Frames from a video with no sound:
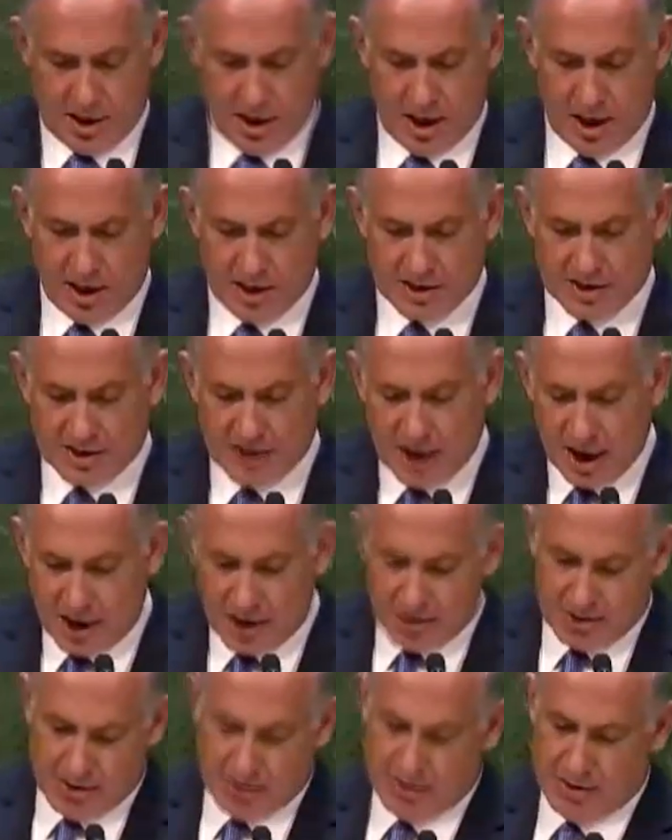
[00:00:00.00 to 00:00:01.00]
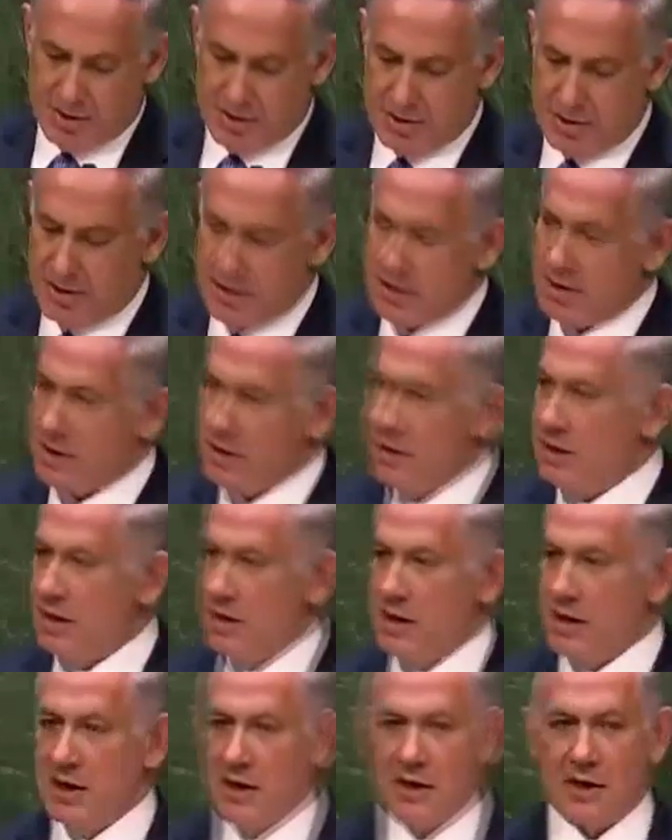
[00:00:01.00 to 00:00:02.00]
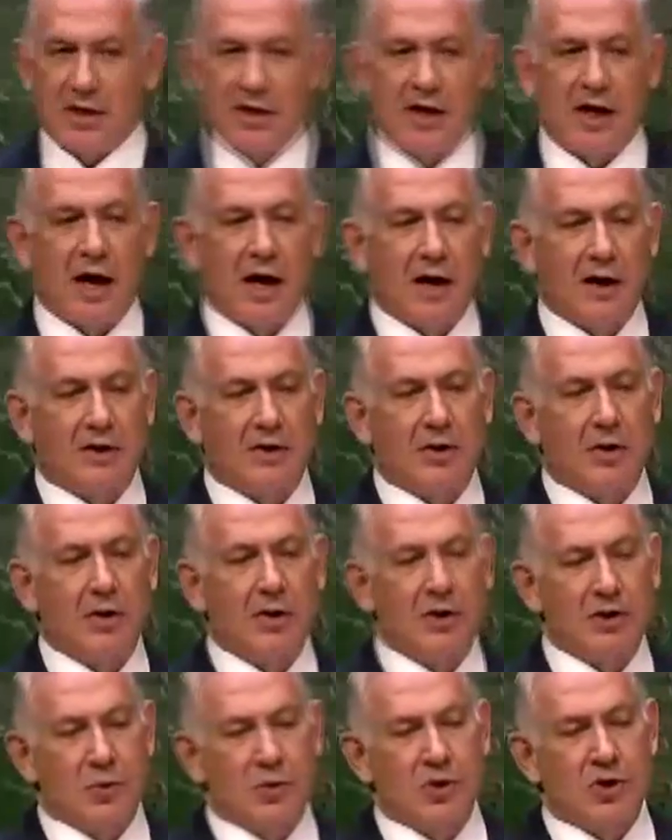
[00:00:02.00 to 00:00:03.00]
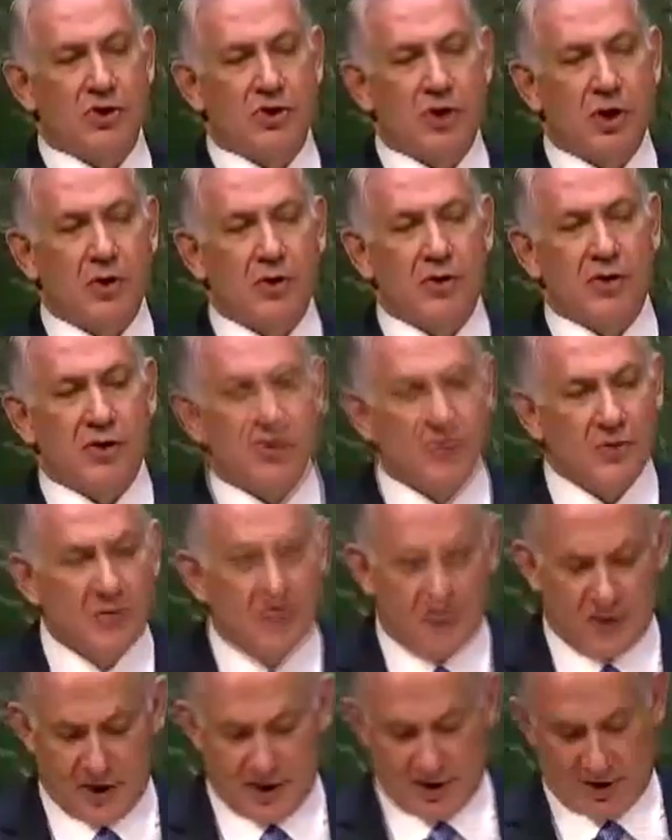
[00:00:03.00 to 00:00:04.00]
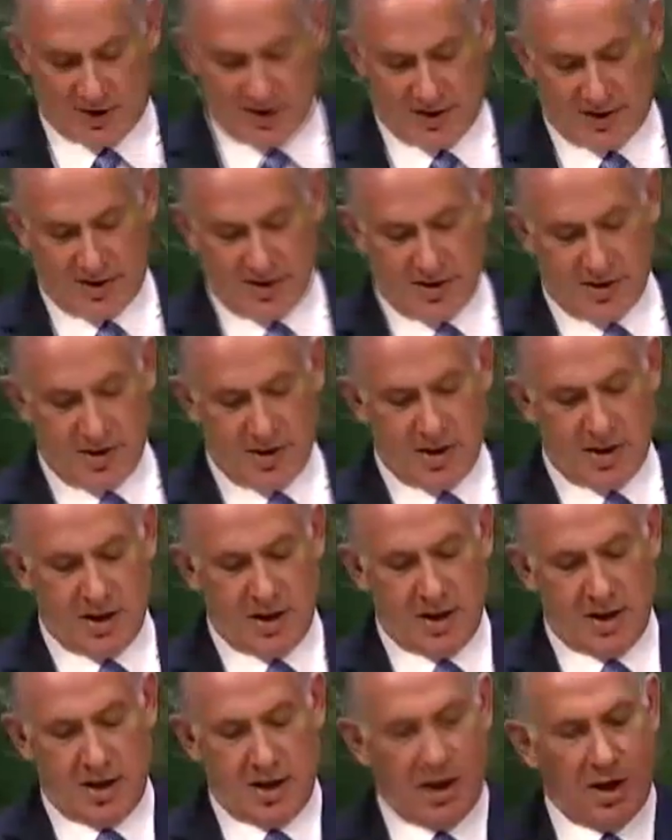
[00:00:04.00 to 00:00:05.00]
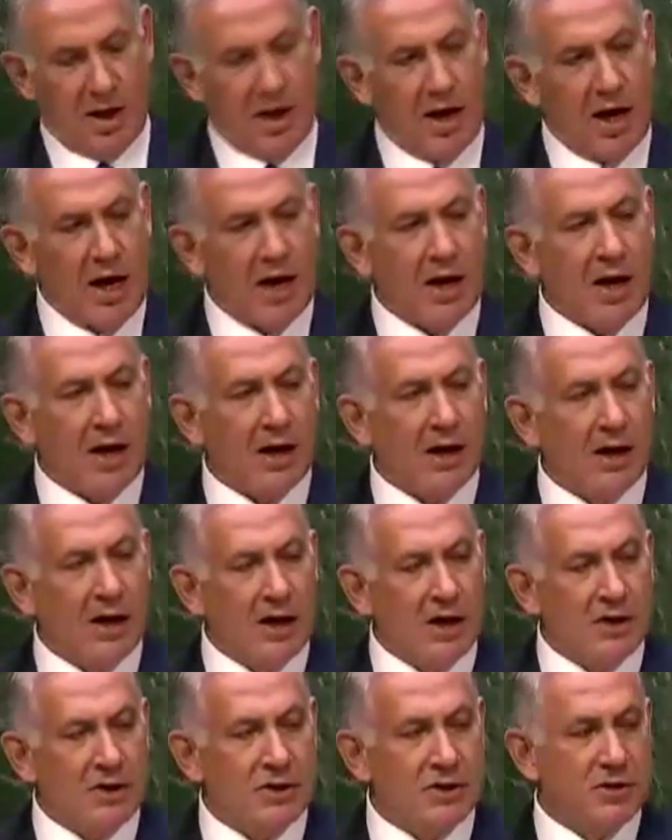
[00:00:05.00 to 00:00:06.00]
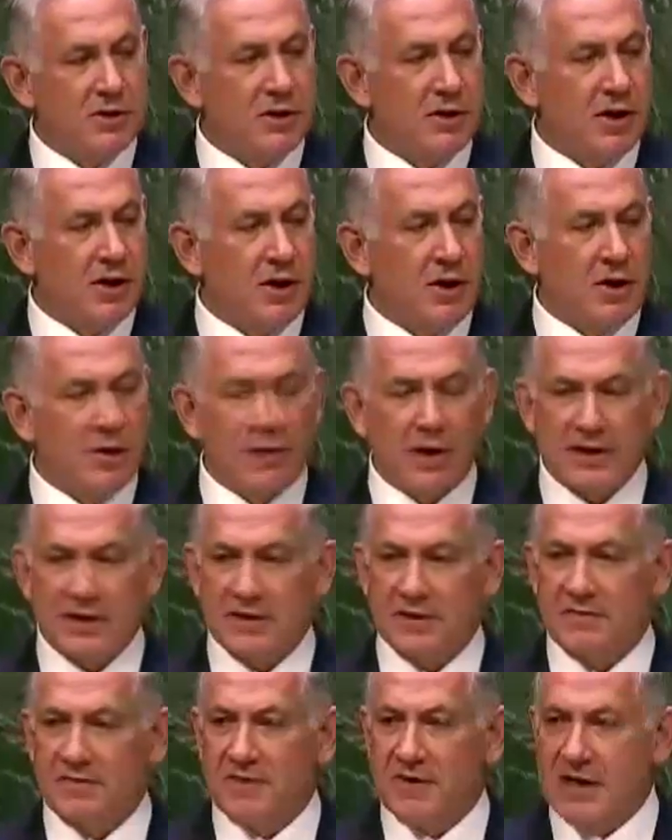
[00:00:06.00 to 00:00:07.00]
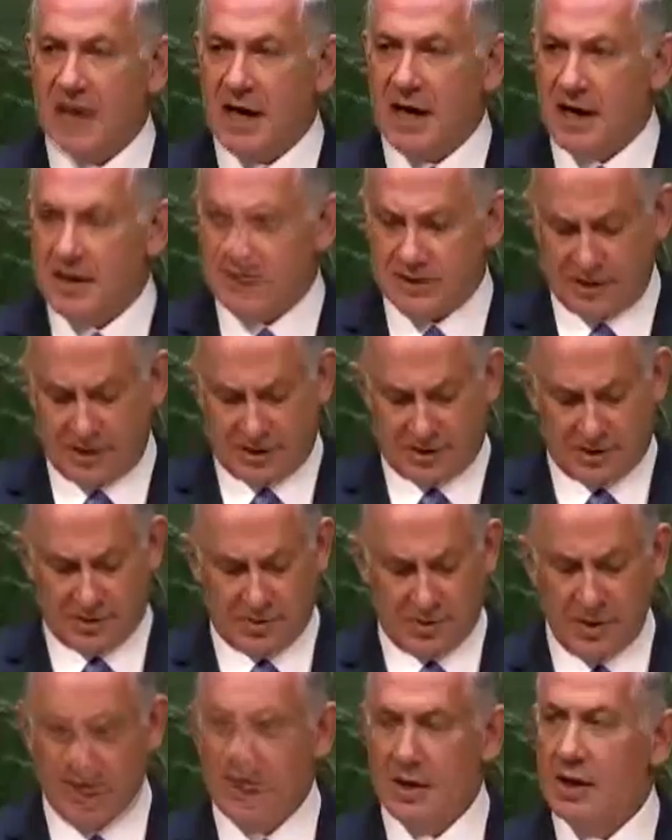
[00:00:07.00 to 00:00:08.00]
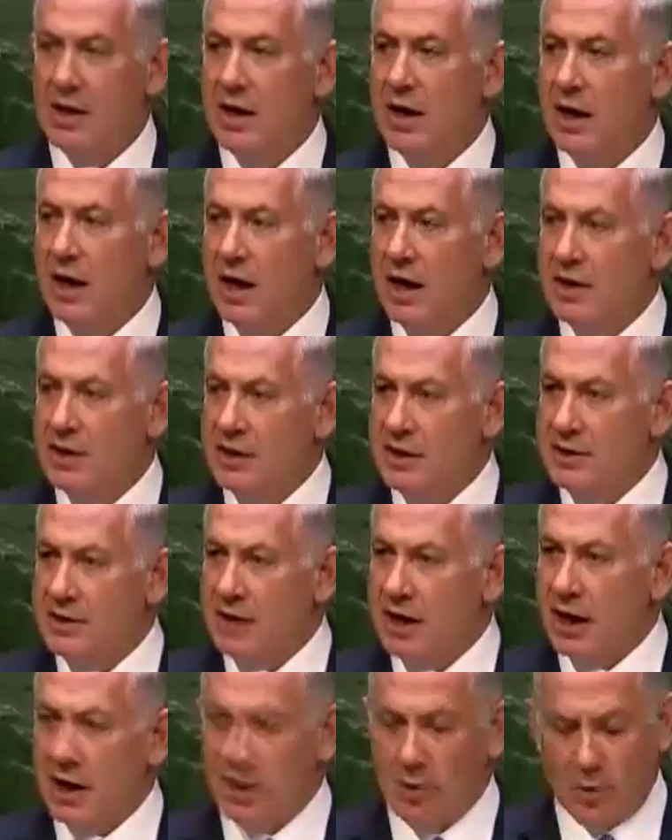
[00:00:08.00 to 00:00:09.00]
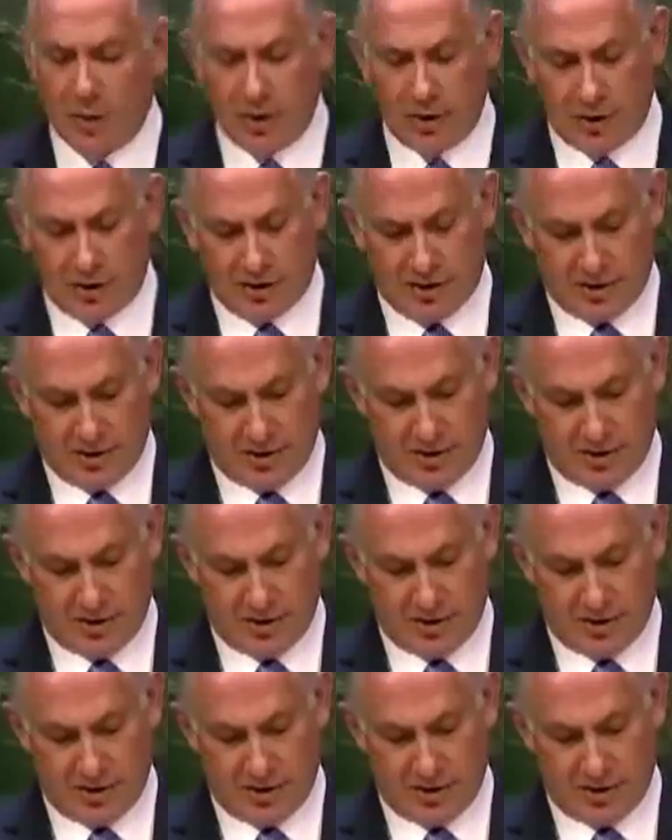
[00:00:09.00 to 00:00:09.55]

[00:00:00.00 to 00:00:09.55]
And it's then that the Ayatollahs will show their true face and unleash their aggressive fanaticism on the entire world.